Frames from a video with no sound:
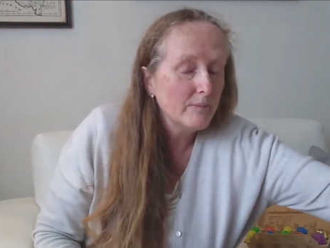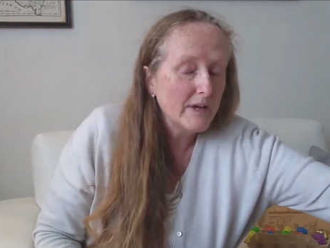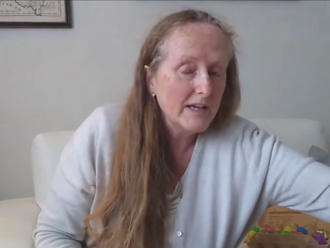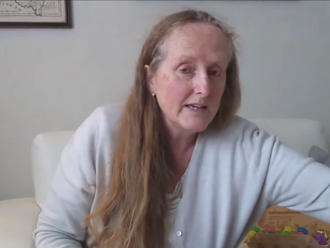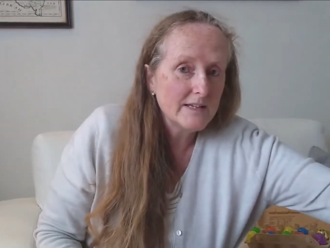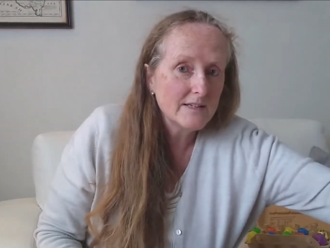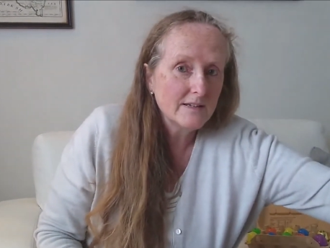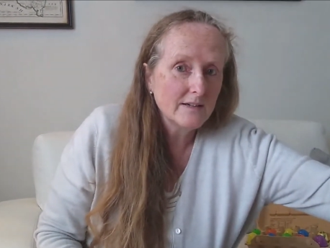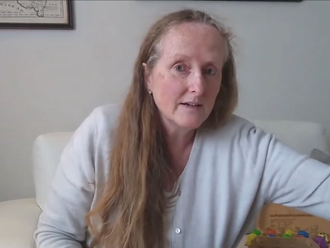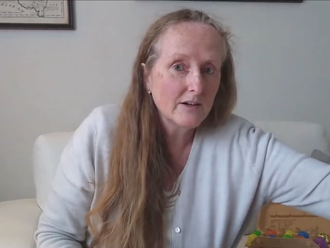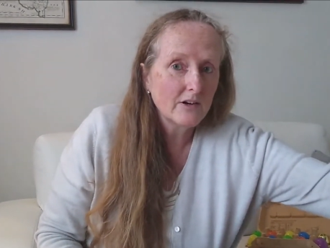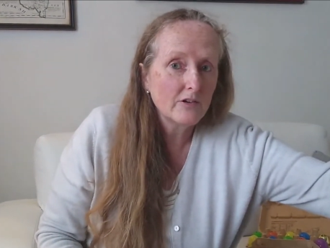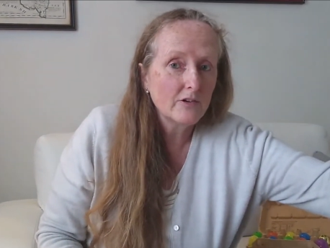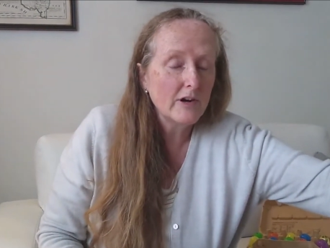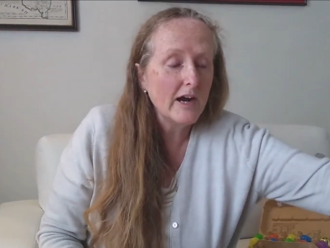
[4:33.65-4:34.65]
made
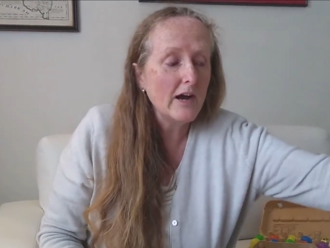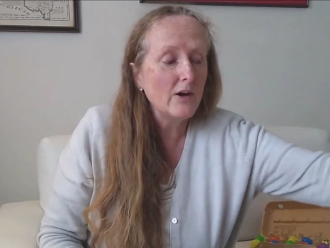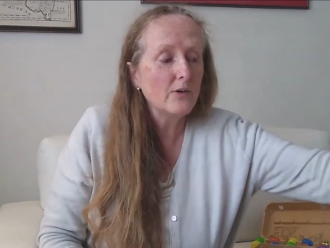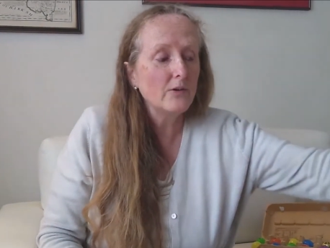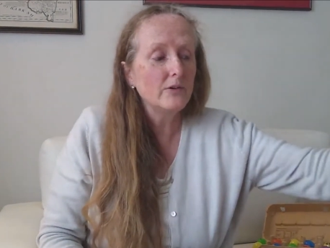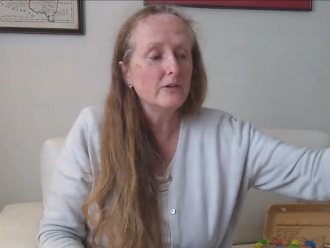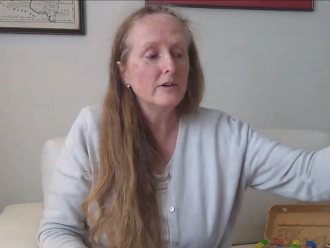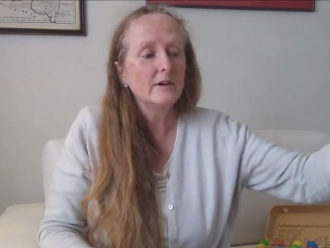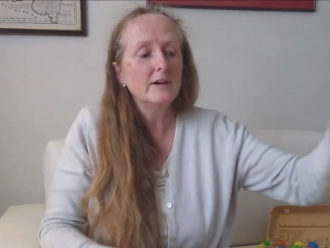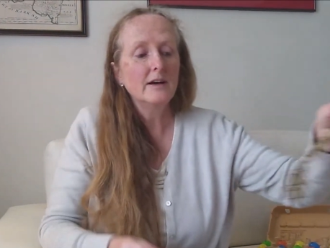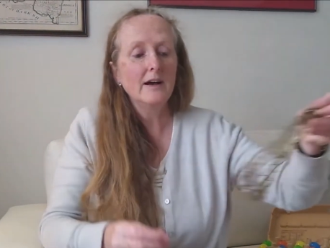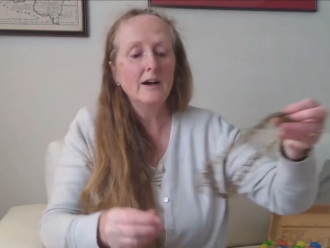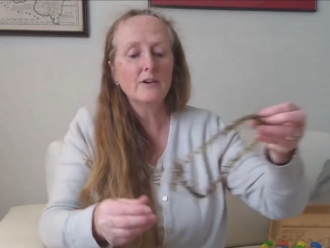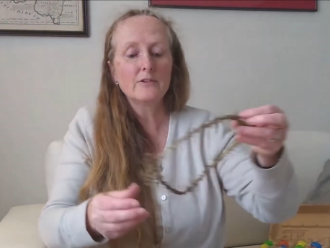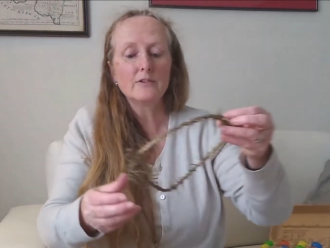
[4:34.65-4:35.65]
a crown
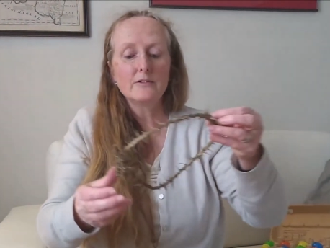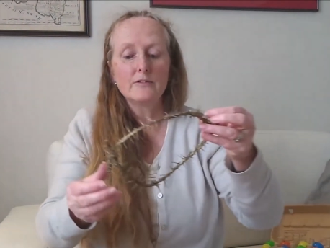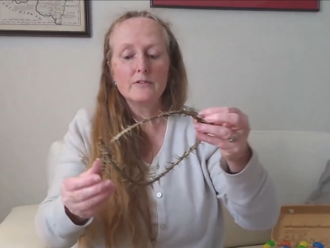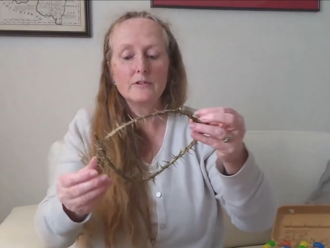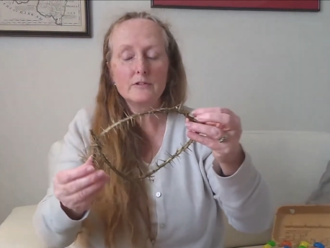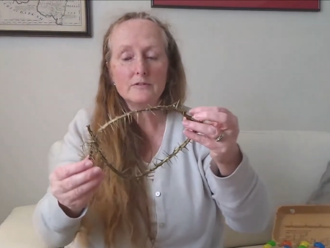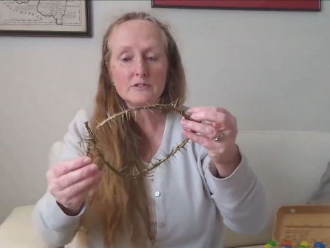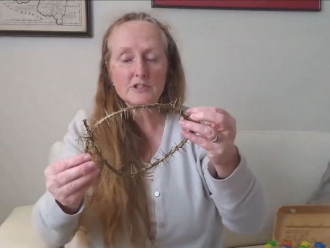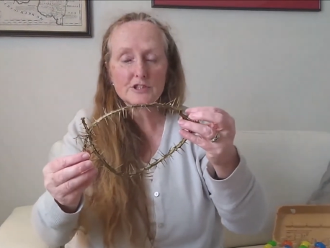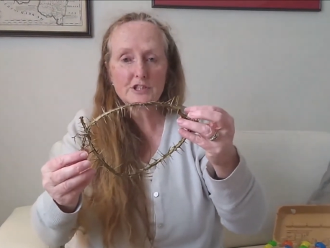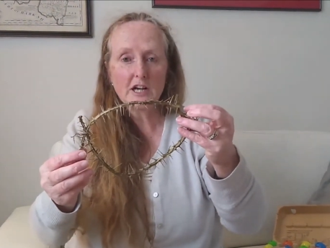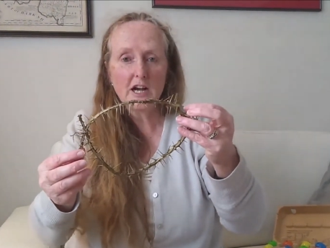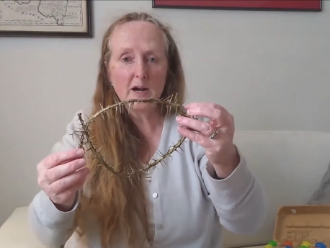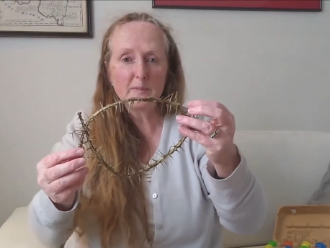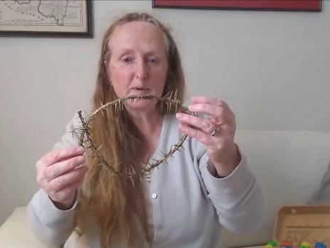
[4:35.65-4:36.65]
out of
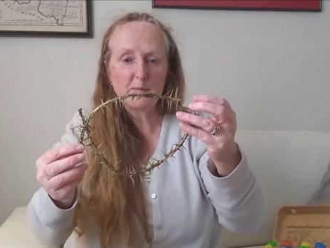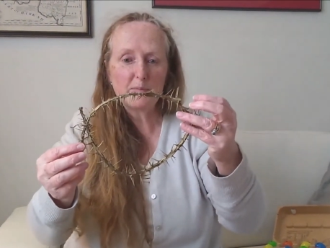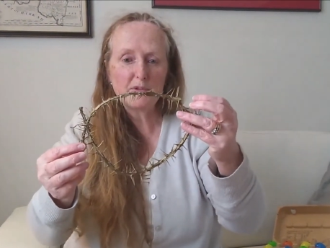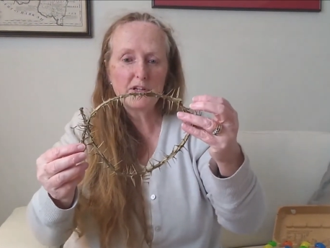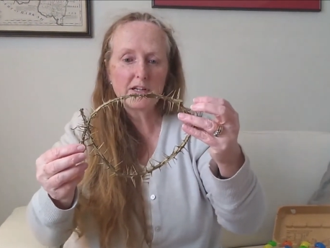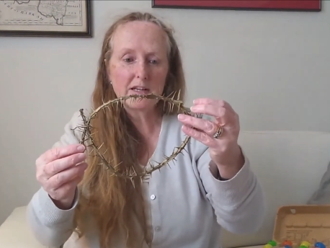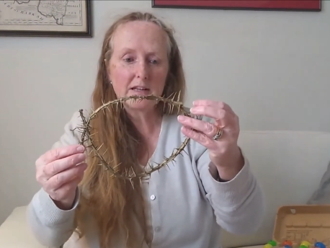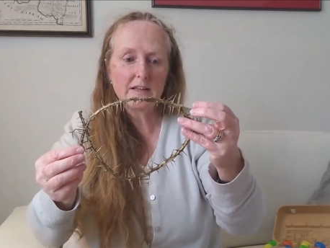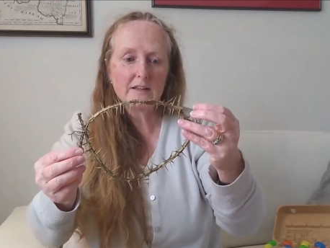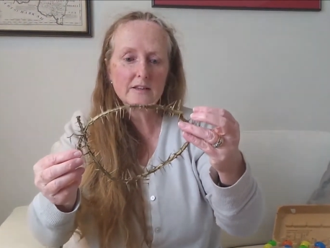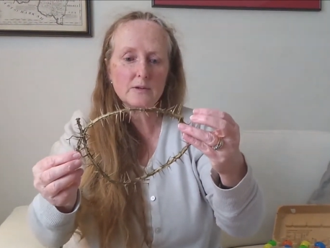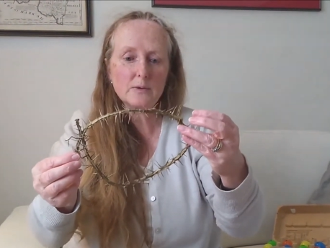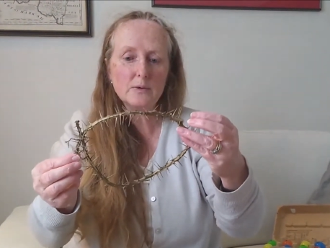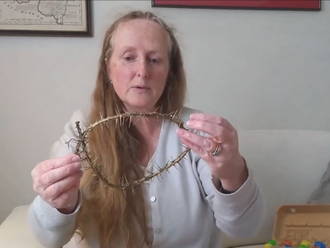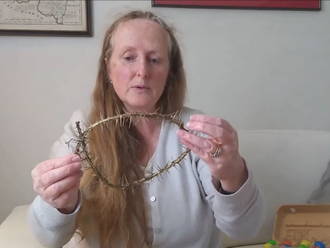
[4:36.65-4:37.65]
sharp,
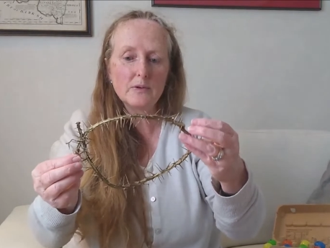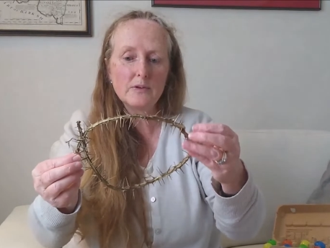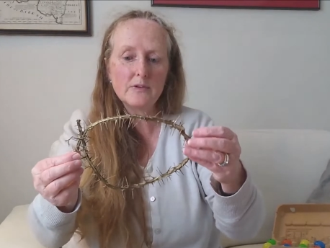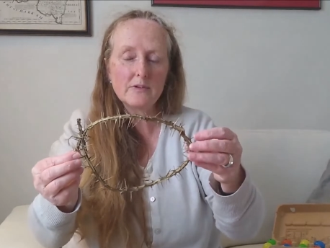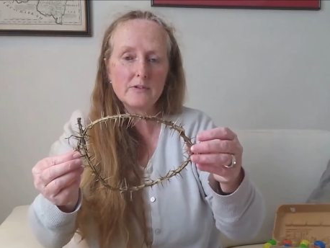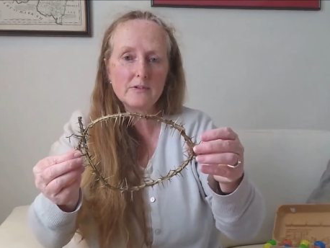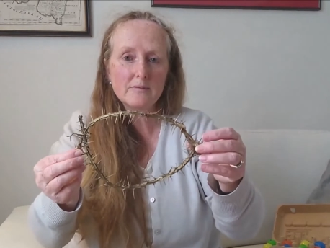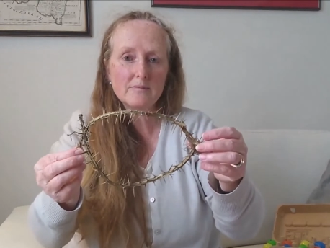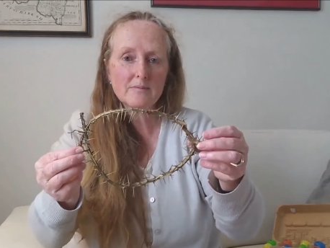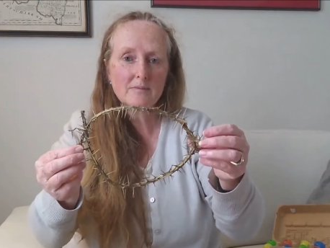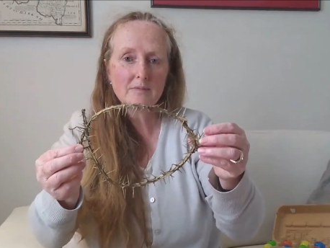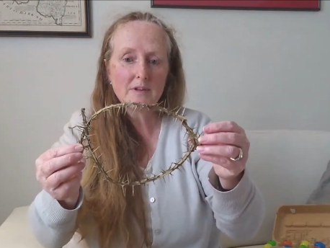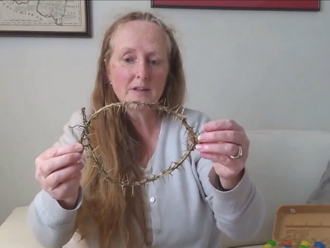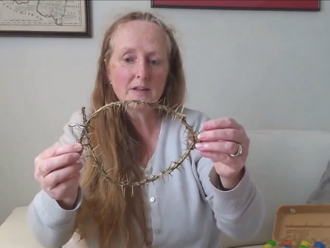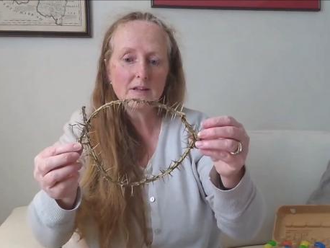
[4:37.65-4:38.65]
prickly thorns,
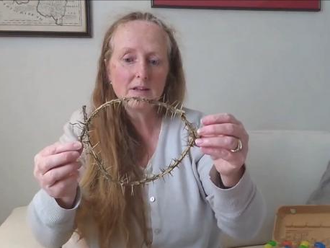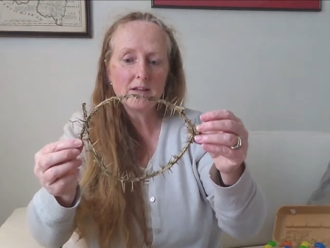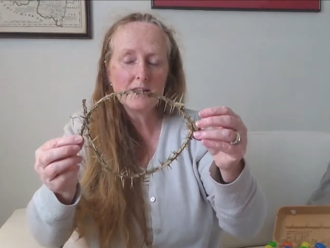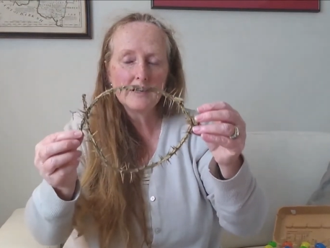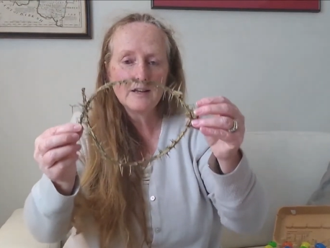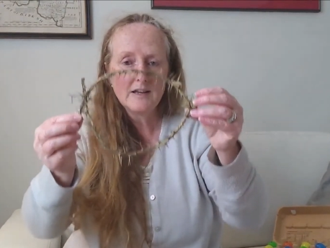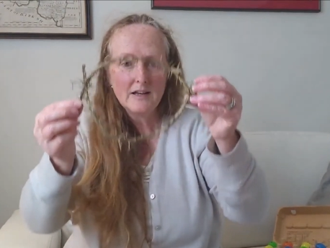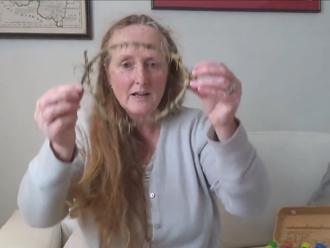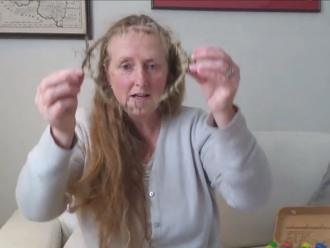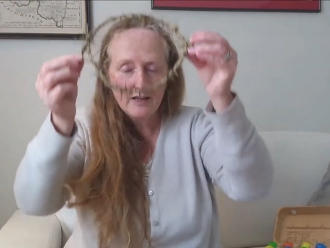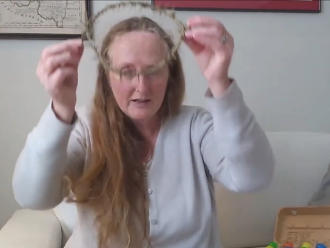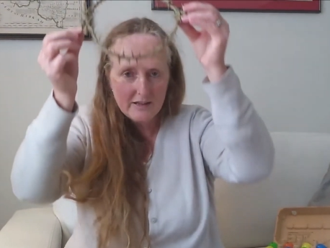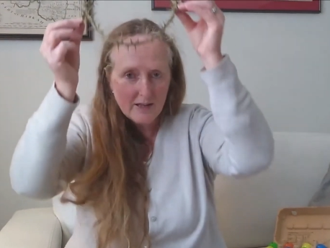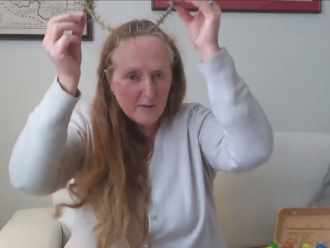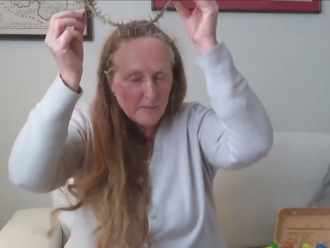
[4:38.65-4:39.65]

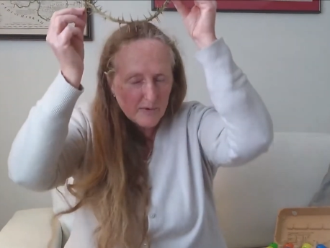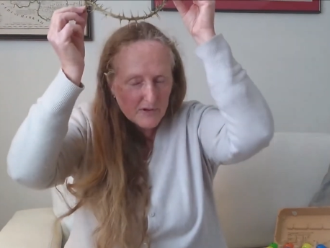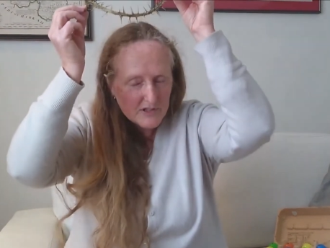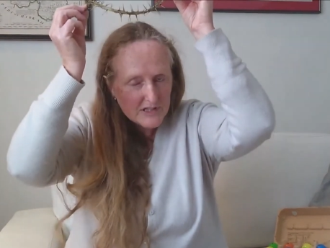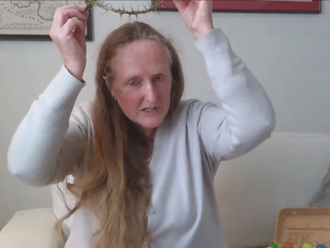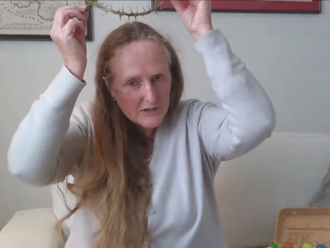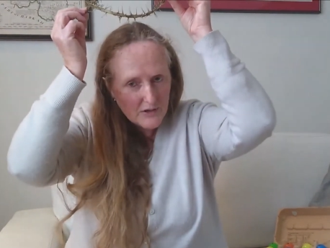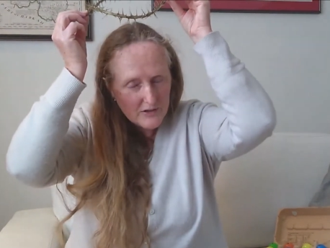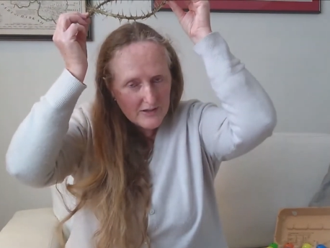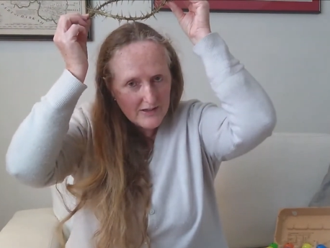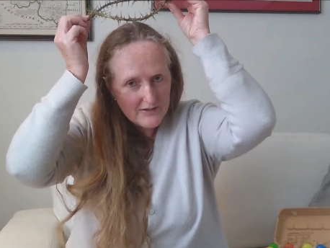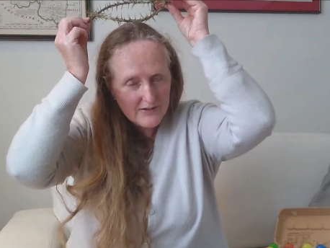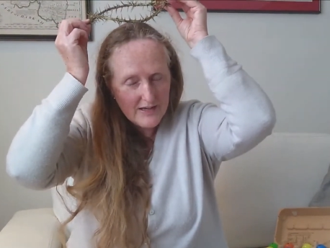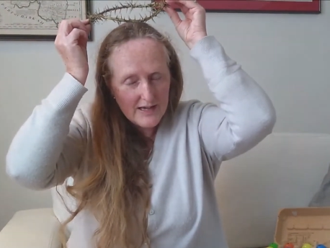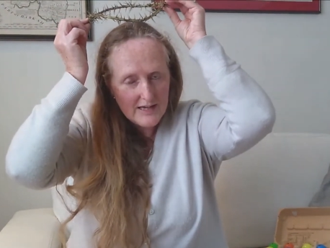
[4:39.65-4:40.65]
and they put it on
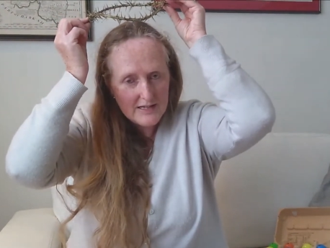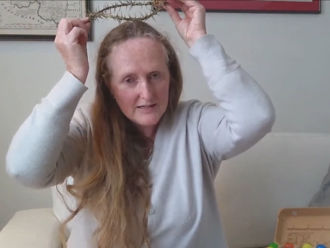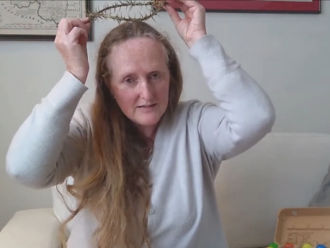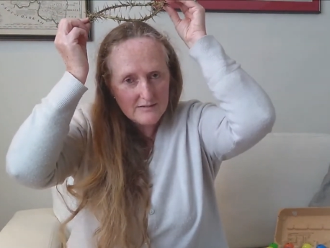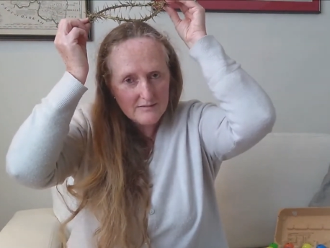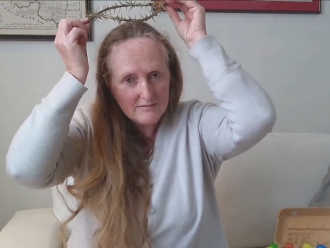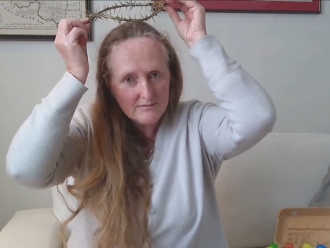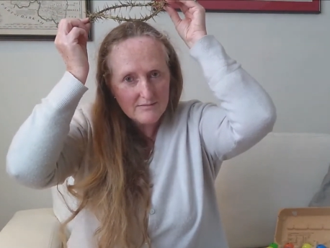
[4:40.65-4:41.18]
his head